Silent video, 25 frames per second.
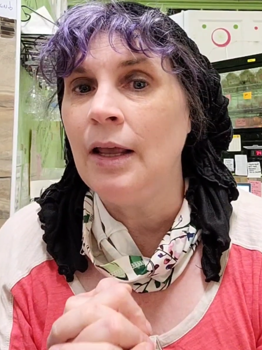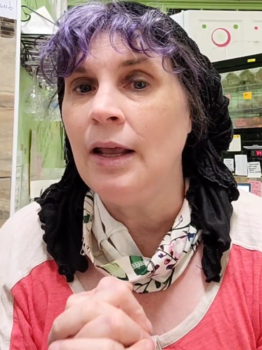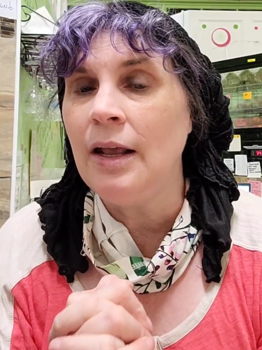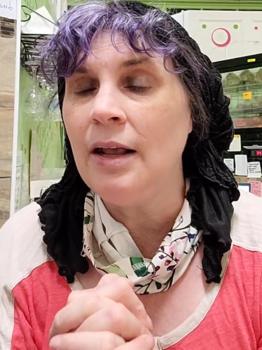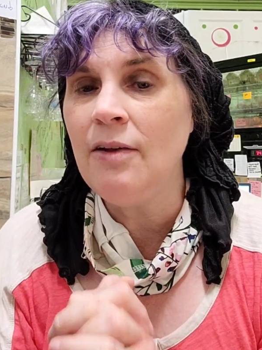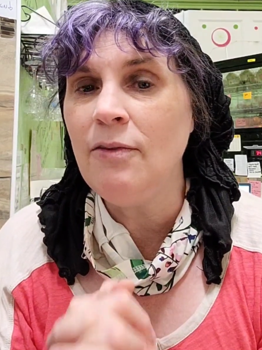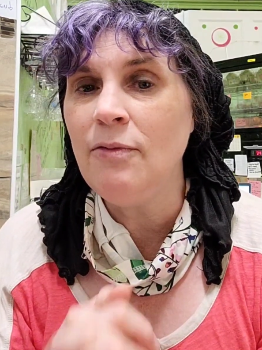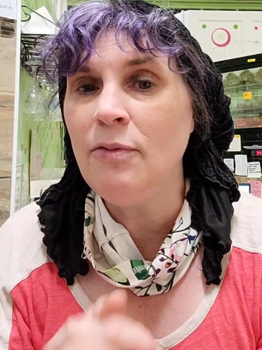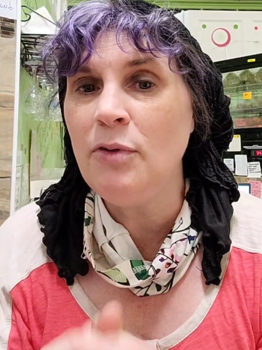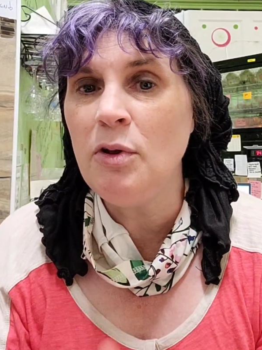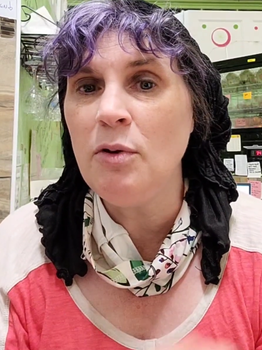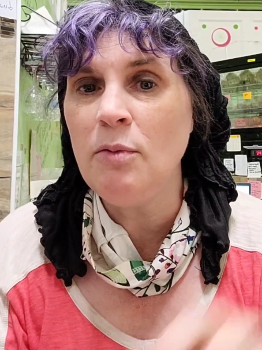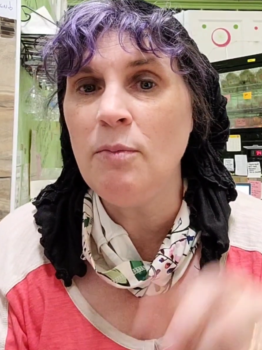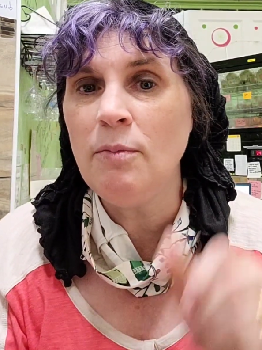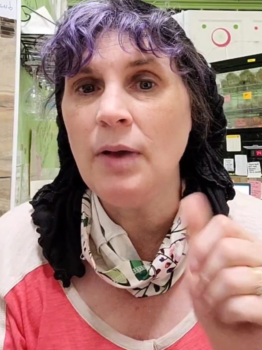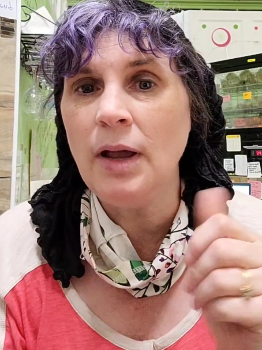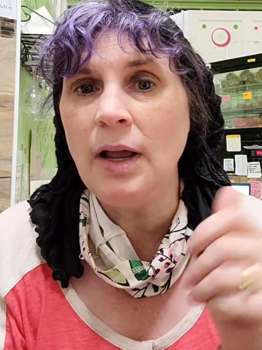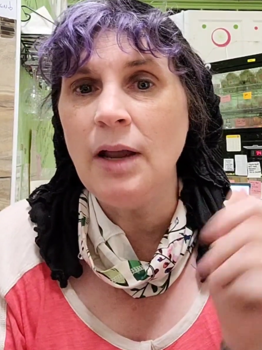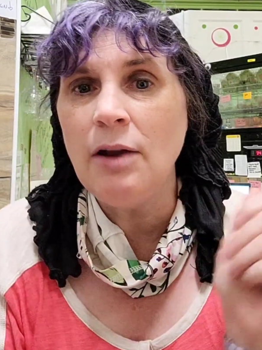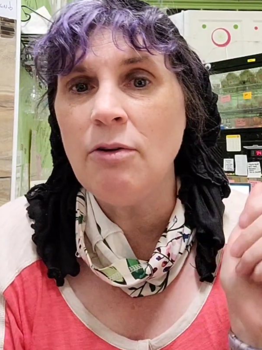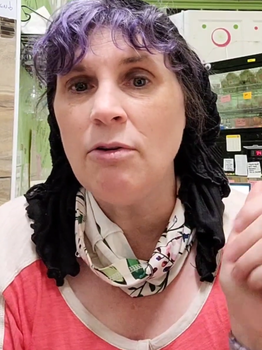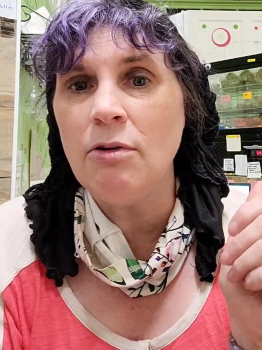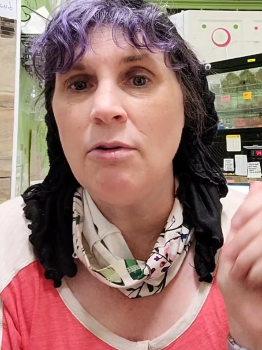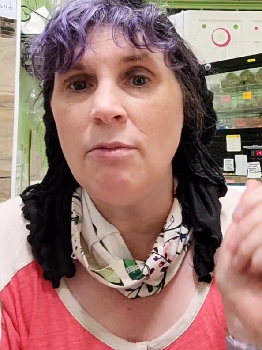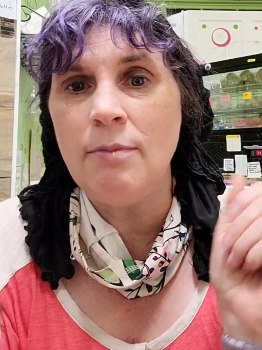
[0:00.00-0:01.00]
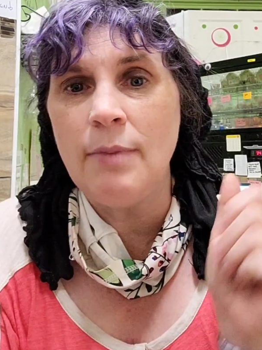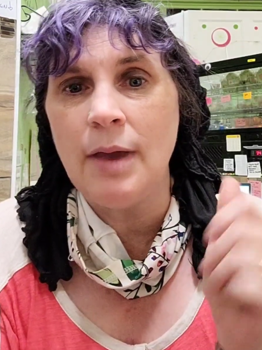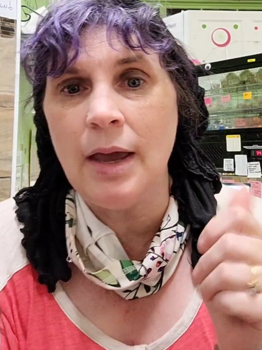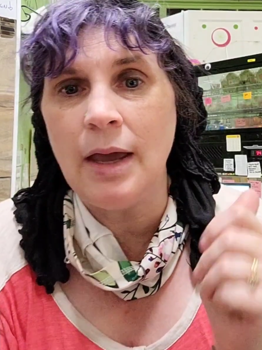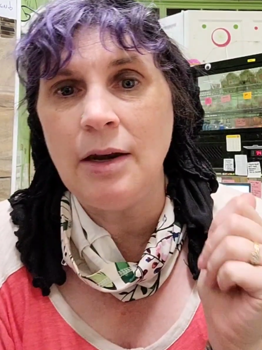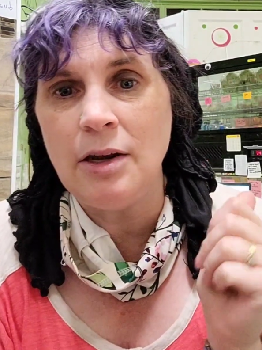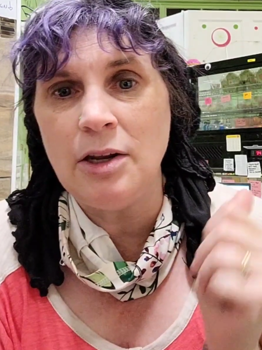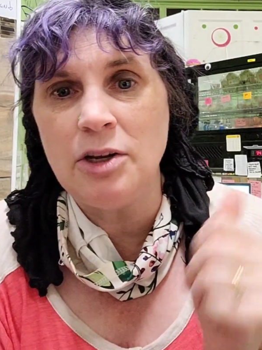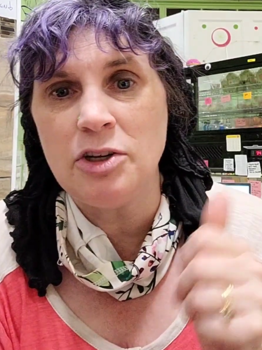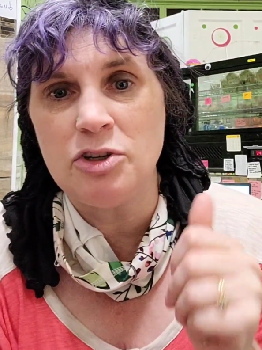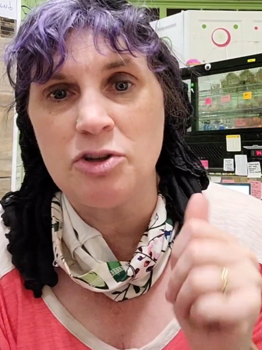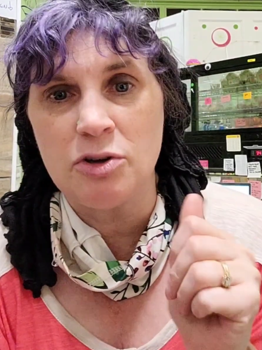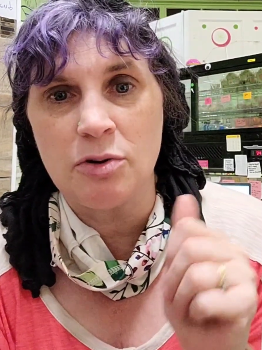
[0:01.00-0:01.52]
If you
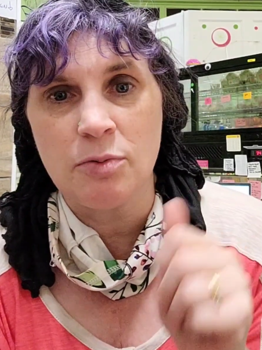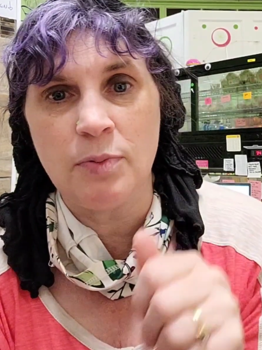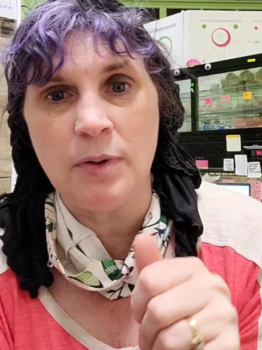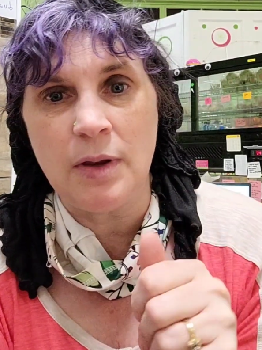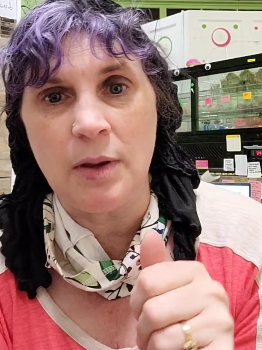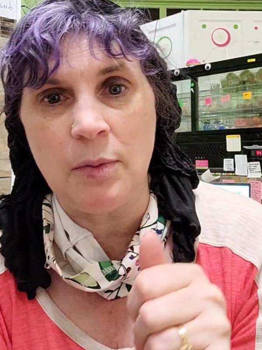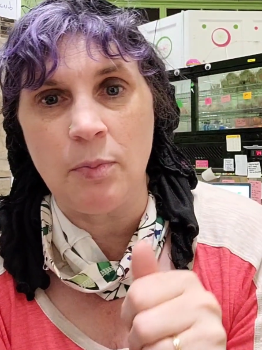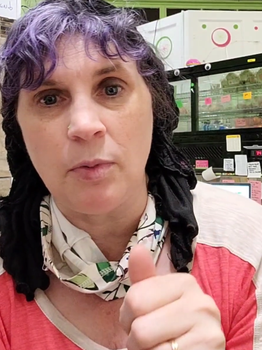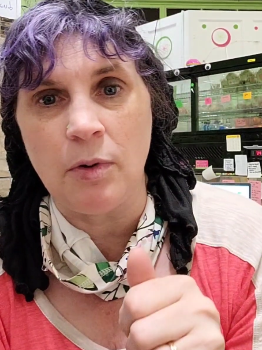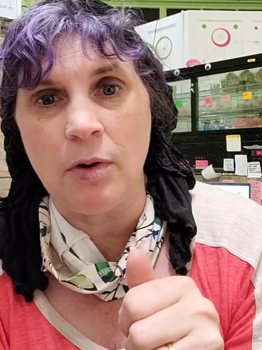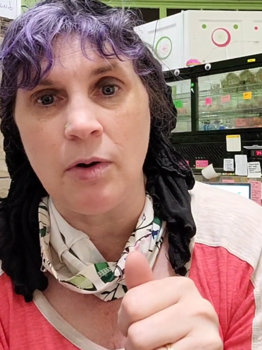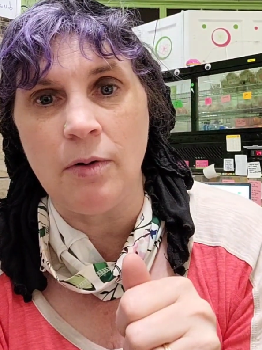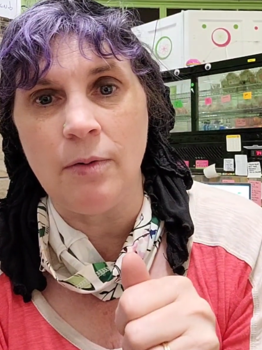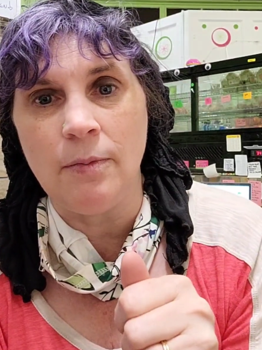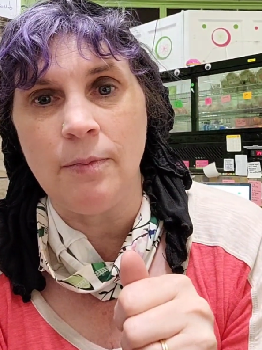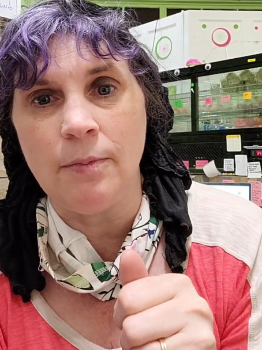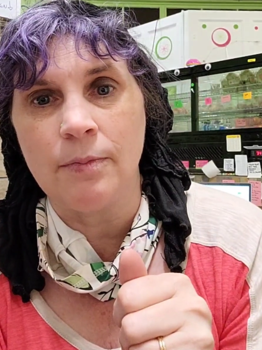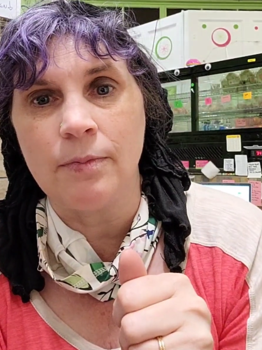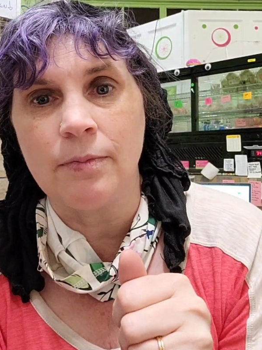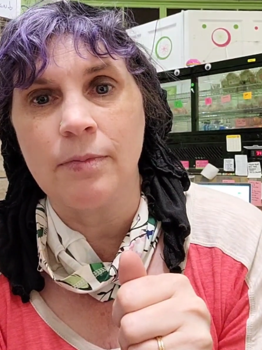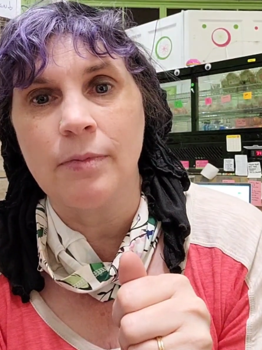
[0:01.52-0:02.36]
micromanage your people,